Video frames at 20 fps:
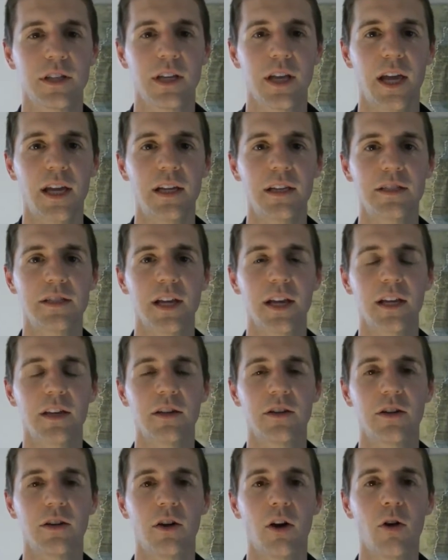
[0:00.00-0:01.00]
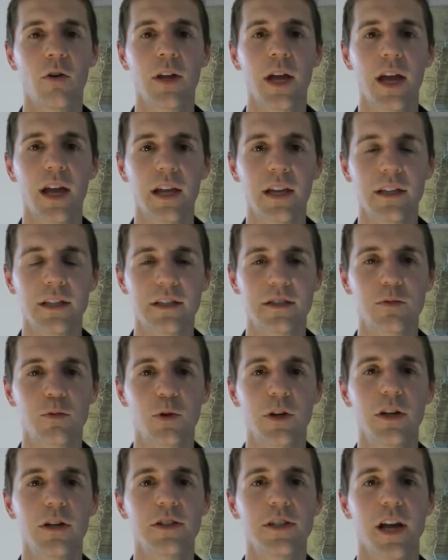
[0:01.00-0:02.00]
And he said, okay, it's
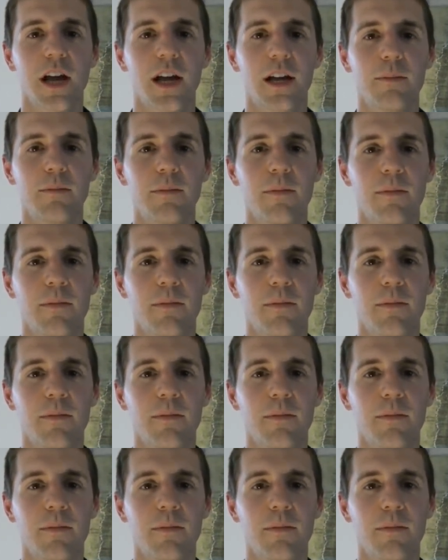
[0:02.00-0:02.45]
winter time.